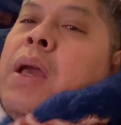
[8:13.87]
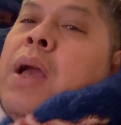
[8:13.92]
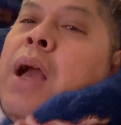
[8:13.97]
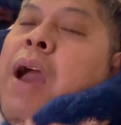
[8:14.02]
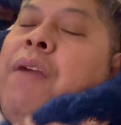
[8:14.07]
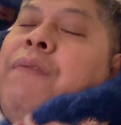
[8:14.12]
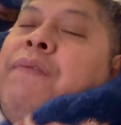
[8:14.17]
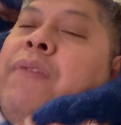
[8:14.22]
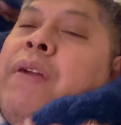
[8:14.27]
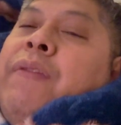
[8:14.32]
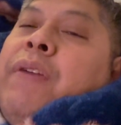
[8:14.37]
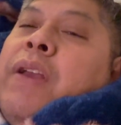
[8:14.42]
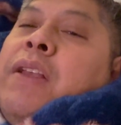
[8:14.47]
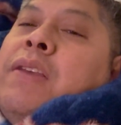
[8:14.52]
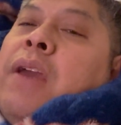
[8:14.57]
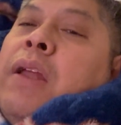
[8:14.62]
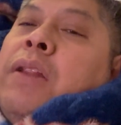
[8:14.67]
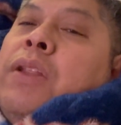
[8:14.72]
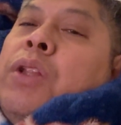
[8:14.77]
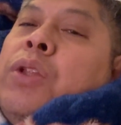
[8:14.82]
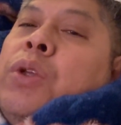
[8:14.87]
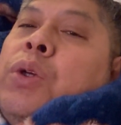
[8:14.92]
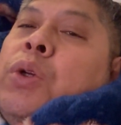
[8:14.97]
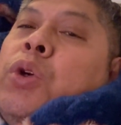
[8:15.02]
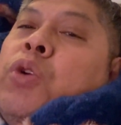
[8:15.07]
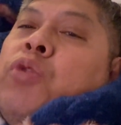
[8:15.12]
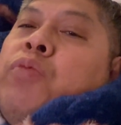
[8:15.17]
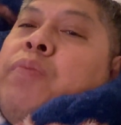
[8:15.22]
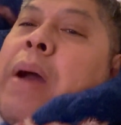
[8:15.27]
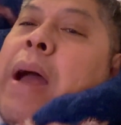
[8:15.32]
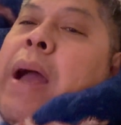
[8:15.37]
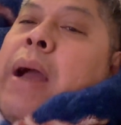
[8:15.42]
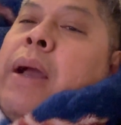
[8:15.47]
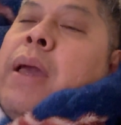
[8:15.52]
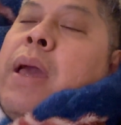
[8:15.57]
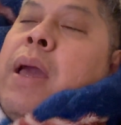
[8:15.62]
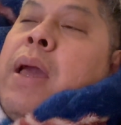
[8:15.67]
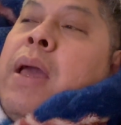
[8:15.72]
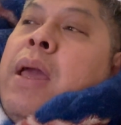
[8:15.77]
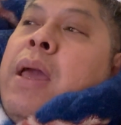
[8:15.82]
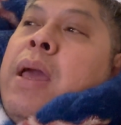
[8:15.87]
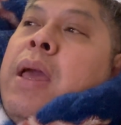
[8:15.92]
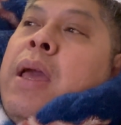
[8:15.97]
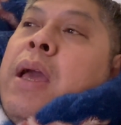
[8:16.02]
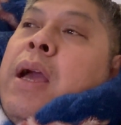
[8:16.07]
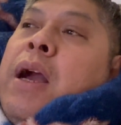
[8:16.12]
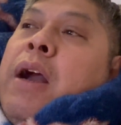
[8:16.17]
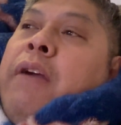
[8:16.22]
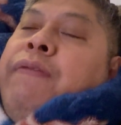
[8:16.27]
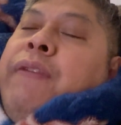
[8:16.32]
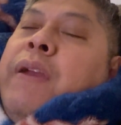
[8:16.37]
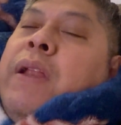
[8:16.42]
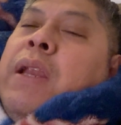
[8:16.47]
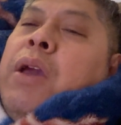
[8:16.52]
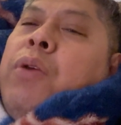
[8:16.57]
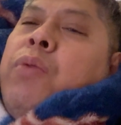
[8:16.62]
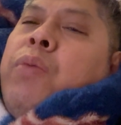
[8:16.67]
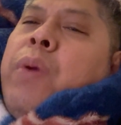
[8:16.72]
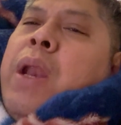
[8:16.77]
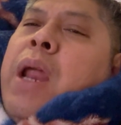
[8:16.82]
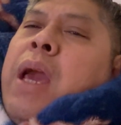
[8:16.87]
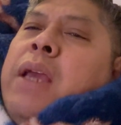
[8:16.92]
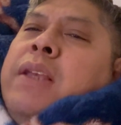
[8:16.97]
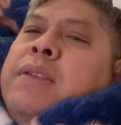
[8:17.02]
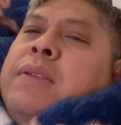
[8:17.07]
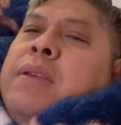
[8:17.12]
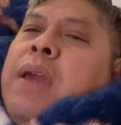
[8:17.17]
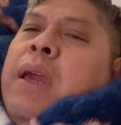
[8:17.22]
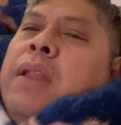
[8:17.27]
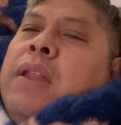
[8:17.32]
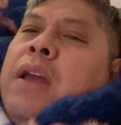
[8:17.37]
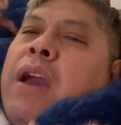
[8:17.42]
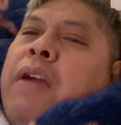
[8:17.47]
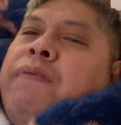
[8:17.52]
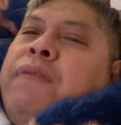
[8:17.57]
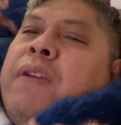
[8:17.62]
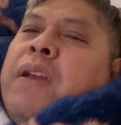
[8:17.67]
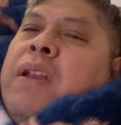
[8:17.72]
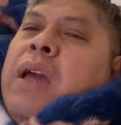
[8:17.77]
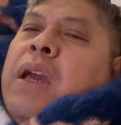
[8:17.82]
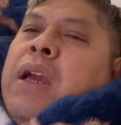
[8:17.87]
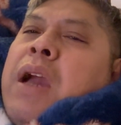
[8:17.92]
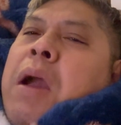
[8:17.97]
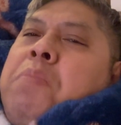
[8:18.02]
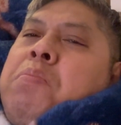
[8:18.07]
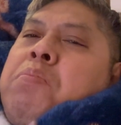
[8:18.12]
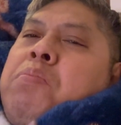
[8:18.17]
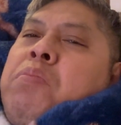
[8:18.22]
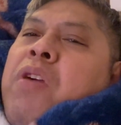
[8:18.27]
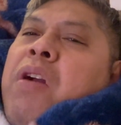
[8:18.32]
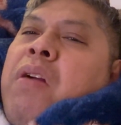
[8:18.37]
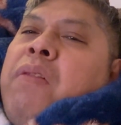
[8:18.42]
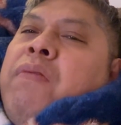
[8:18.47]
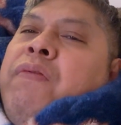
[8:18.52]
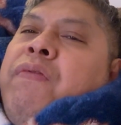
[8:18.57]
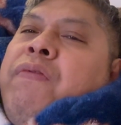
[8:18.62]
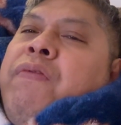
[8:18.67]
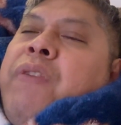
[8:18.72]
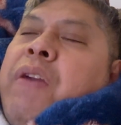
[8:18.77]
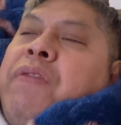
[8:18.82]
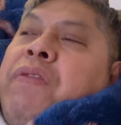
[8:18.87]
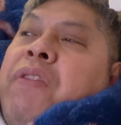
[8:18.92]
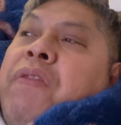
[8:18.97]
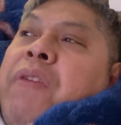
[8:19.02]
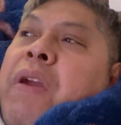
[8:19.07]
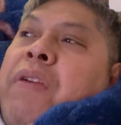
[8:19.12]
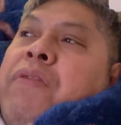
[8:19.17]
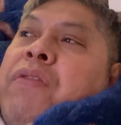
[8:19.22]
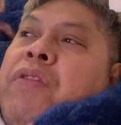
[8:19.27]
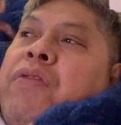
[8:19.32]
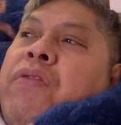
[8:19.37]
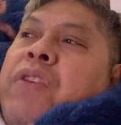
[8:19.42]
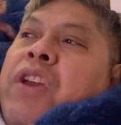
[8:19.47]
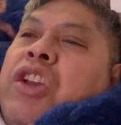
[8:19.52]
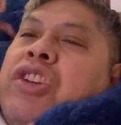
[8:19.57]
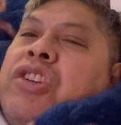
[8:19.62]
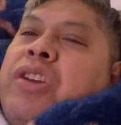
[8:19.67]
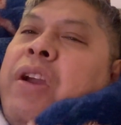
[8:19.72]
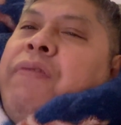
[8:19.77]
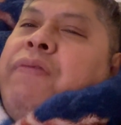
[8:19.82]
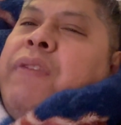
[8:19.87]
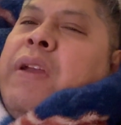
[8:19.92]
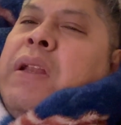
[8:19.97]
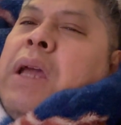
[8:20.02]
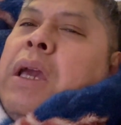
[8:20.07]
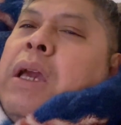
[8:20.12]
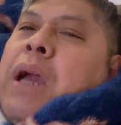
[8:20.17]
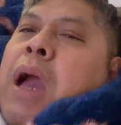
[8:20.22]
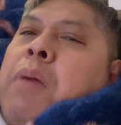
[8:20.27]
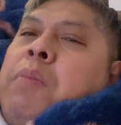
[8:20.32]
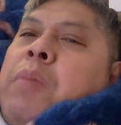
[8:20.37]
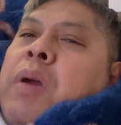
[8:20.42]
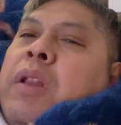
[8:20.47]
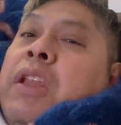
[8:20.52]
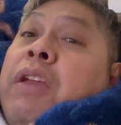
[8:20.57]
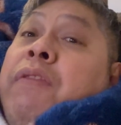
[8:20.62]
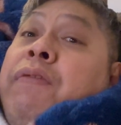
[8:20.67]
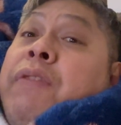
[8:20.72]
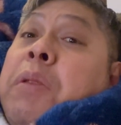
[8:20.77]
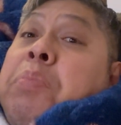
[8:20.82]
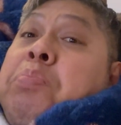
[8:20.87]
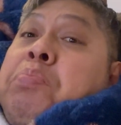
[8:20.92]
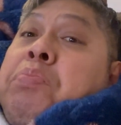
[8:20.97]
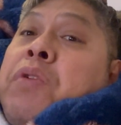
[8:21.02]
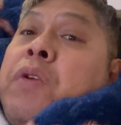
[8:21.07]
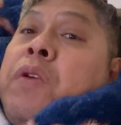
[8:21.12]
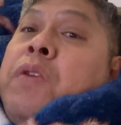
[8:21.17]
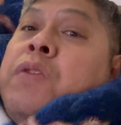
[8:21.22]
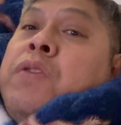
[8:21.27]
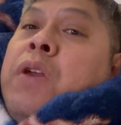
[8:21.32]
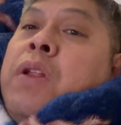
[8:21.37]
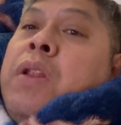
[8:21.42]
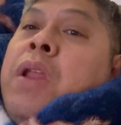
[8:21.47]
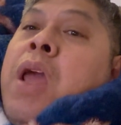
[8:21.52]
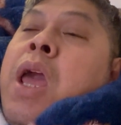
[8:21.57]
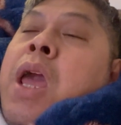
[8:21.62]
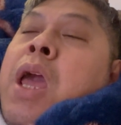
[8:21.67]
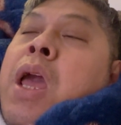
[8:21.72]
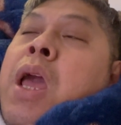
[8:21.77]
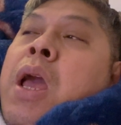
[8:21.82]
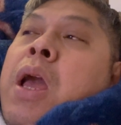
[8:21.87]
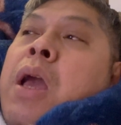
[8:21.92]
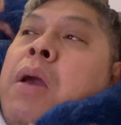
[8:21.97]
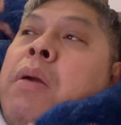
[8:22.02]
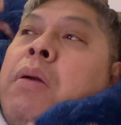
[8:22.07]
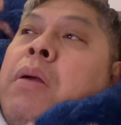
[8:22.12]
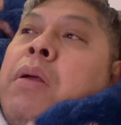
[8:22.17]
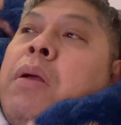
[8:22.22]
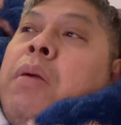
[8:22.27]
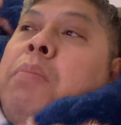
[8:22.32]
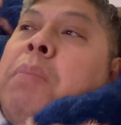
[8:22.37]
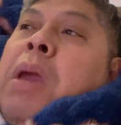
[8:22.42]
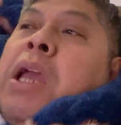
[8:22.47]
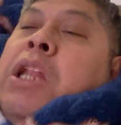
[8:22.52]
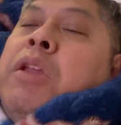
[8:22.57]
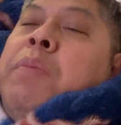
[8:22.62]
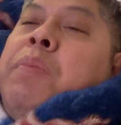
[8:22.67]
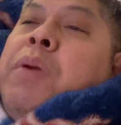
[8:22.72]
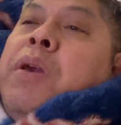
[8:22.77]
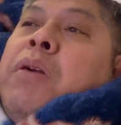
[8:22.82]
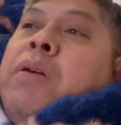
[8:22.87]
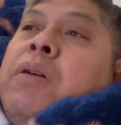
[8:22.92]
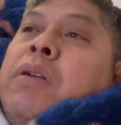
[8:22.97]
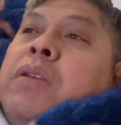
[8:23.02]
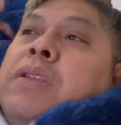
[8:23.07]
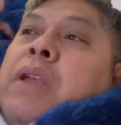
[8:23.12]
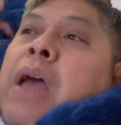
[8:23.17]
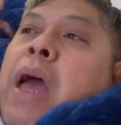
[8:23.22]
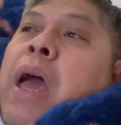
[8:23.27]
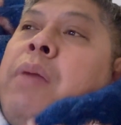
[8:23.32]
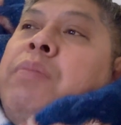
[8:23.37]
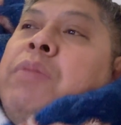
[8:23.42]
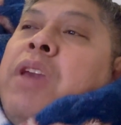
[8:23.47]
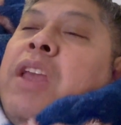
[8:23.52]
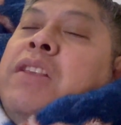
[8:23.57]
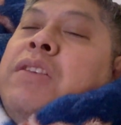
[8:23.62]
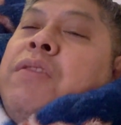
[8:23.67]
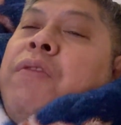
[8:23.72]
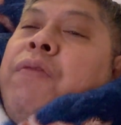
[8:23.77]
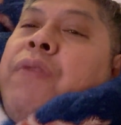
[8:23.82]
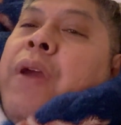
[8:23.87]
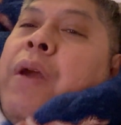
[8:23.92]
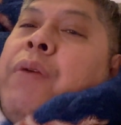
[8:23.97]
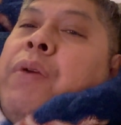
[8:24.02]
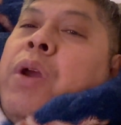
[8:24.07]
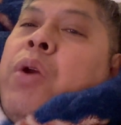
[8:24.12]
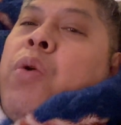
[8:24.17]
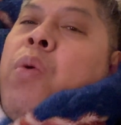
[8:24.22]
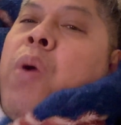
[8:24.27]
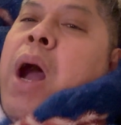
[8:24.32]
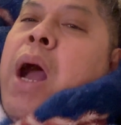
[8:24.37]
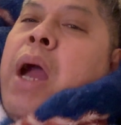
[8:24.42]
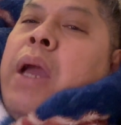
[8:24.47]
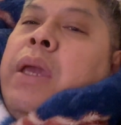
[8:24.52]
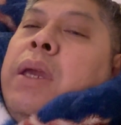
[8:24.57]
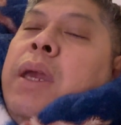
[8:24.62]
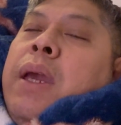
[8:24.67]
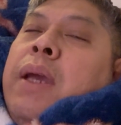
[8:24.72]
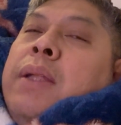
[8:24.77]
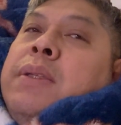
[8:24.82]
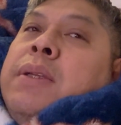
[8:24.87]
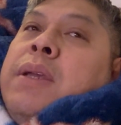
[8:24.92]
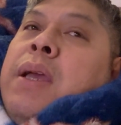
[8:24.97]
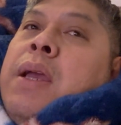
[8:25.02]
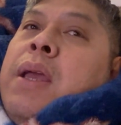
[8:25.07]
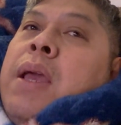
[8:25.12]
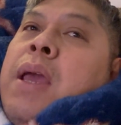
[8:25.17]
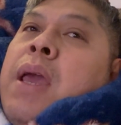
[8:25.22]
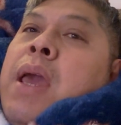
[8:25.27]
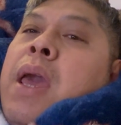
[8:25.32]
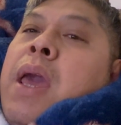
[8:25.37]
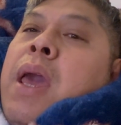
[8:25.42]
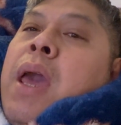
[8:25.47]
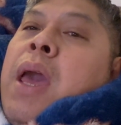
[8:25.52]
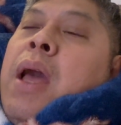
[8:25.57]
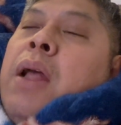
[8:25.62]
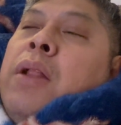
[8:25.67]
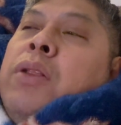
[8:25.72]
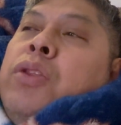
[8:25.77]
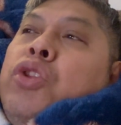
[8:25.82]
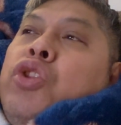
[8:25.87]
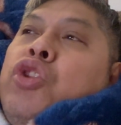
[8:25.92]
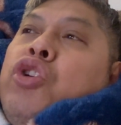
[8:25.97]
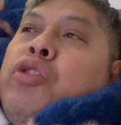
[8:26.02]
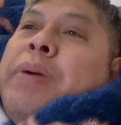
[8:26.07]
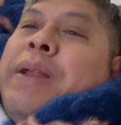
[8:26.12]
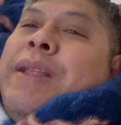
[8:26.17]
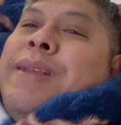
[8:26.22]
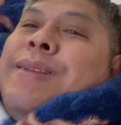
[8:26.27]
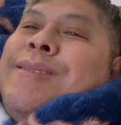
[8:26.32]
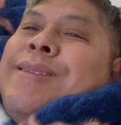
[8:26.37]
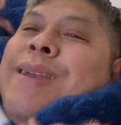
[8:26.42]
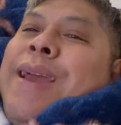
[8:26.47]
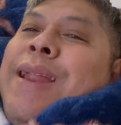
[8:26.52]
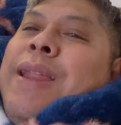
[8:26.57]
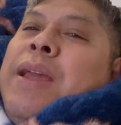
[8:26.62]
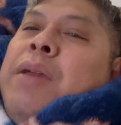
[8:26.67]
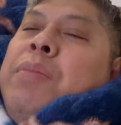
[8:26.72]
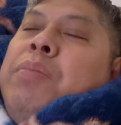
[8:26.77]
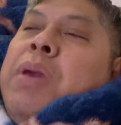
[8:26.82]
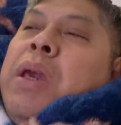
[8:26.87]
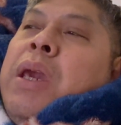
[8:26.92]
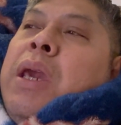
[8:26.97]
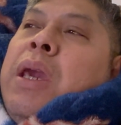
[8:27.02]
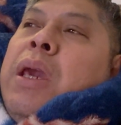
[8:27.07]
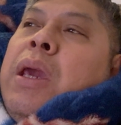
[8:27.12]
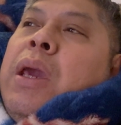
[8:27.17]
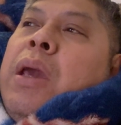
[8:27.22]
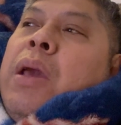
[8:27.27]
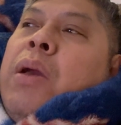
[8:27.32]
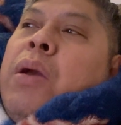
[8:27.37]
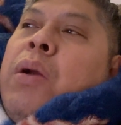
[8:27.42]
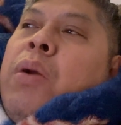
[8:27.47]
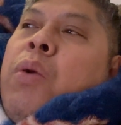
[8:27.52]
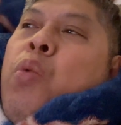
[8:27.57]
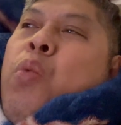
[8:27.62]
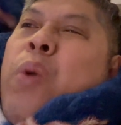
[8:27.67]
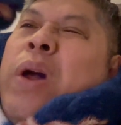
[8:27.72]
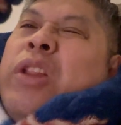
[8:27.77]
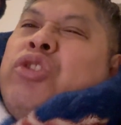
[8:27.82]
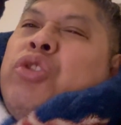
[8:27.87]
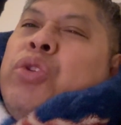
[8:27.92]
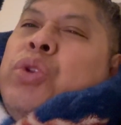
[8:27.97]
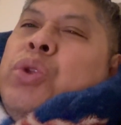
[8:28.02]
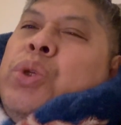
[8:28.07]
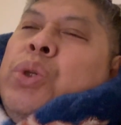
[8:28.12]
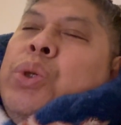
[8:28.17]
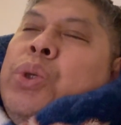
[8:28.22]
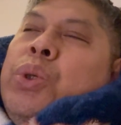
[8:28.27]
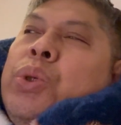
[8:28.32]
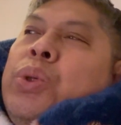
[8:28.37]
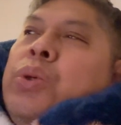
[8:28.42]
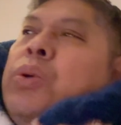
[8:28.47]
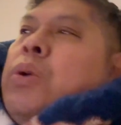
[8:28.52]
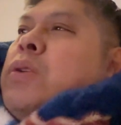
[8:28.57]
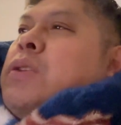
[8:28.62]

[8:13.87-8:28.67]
I'm very excited to go back. I feel like when I stay there, I feel like I'm very rich. I feel like I'm a different person, mainly because it's very quiet. Nobody's telling me what to do or